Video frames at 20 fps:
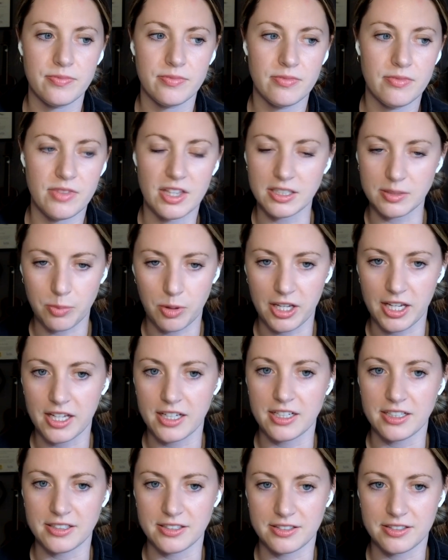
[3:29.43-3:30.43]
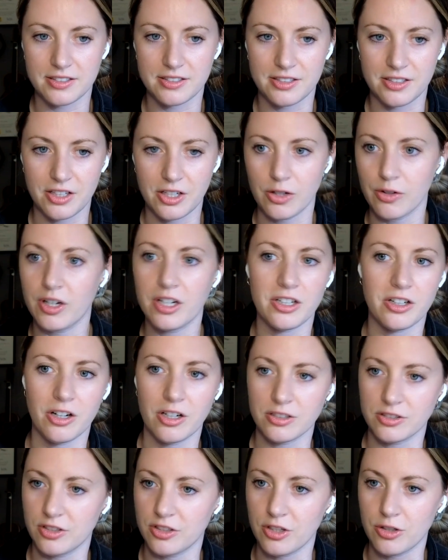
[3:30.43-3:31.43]
this plan is you know
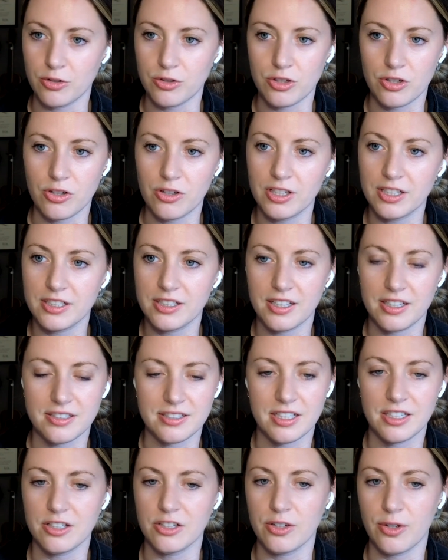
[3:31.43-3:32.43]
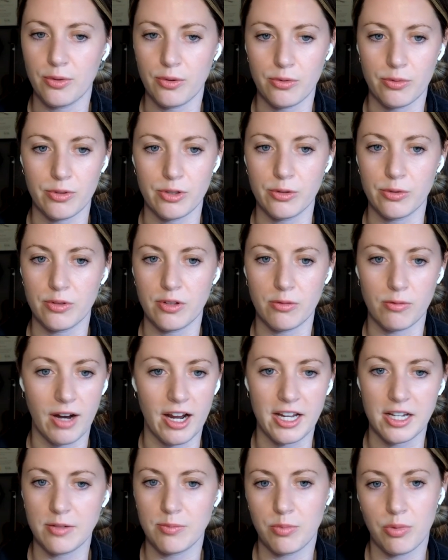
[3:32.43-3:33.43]
unconstitutional. It, it didn't go through the
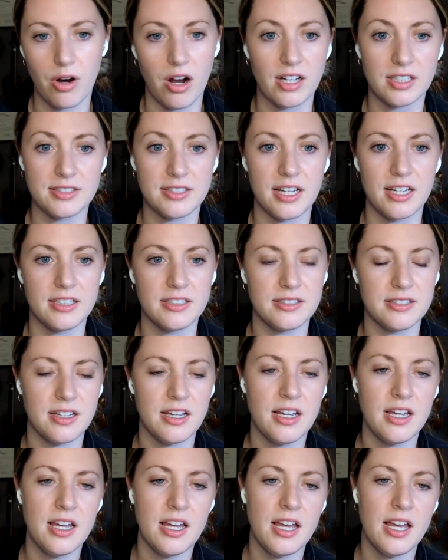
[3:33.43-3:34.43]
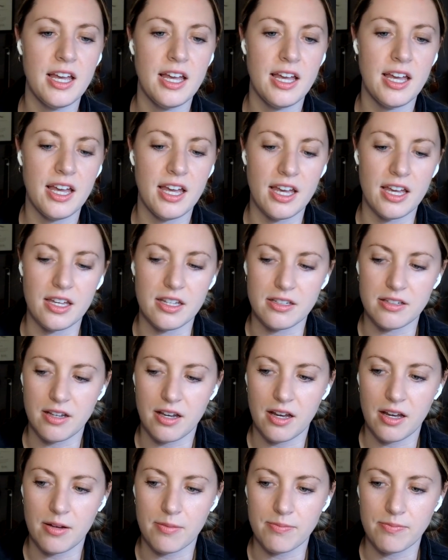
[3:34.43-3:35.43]
right process, and
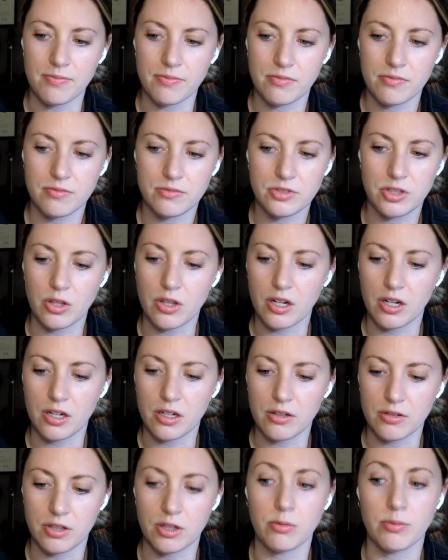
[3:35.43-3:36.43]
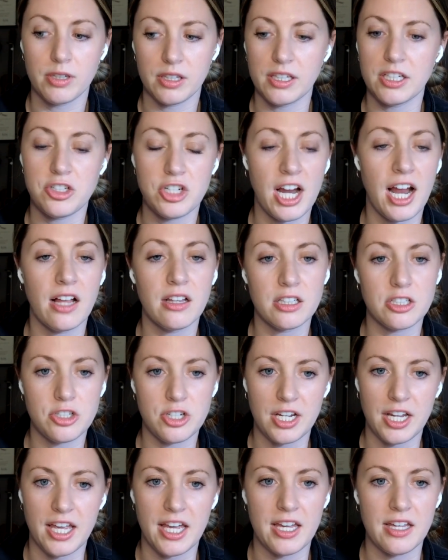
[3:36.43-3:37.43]
um, so they're they're really
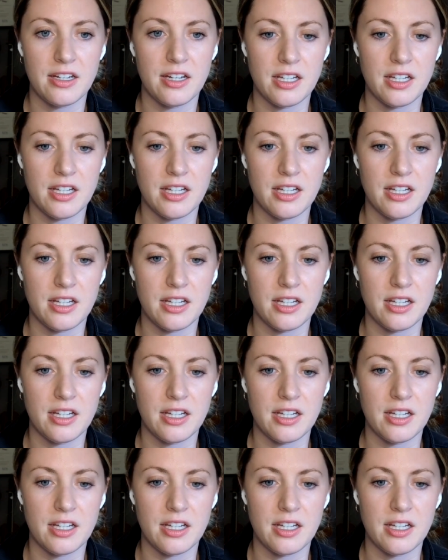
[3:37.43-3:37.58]
challenging it.